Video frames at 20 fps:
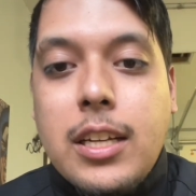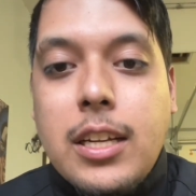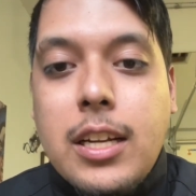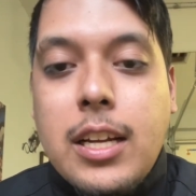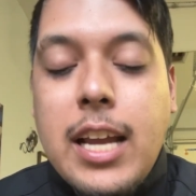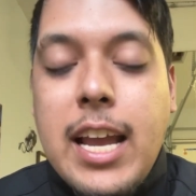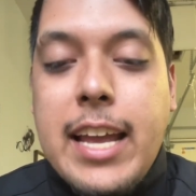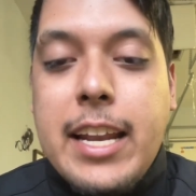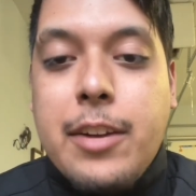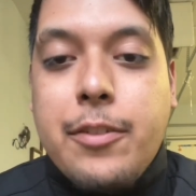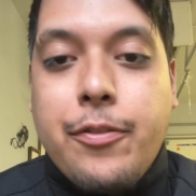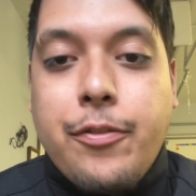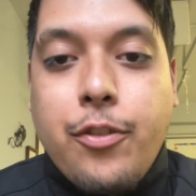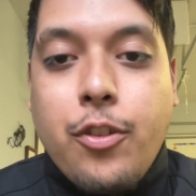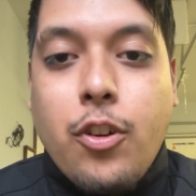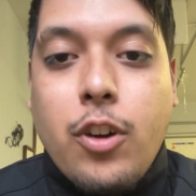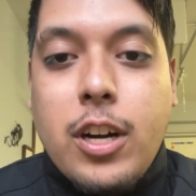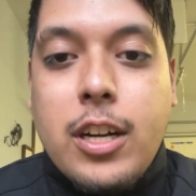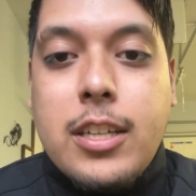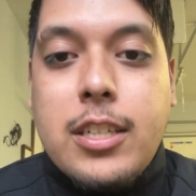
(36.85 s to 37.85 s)
and
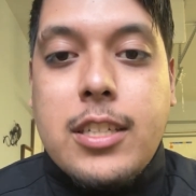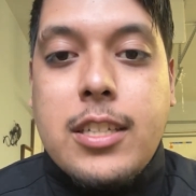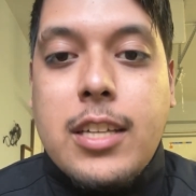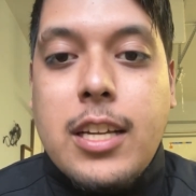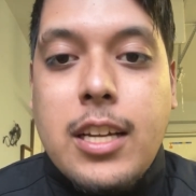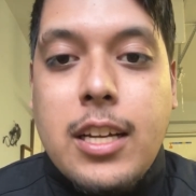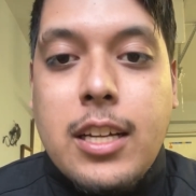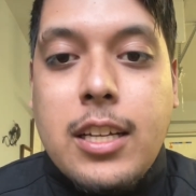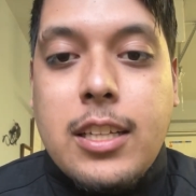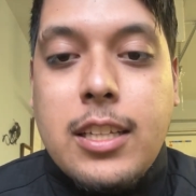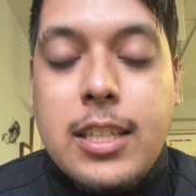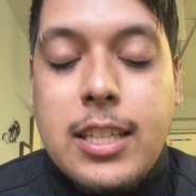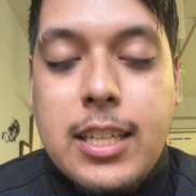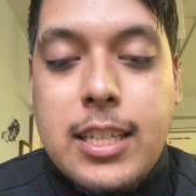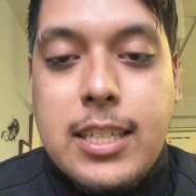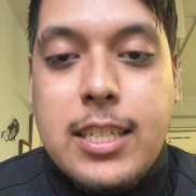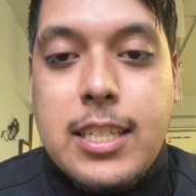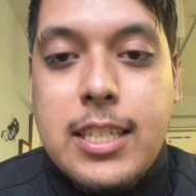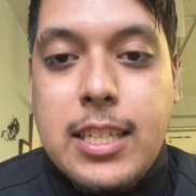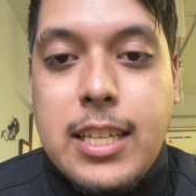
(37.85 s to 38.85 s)
enforce
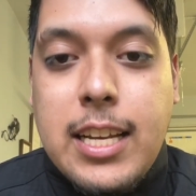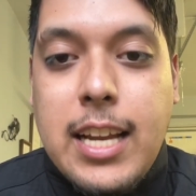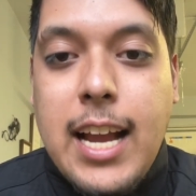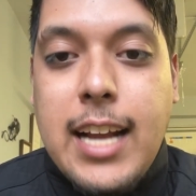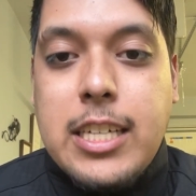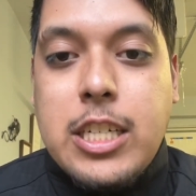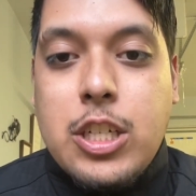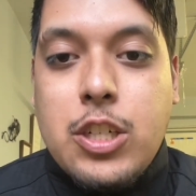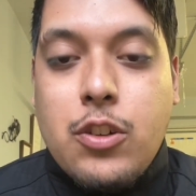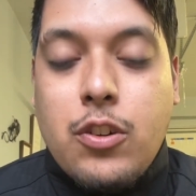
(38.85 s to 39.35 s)
this national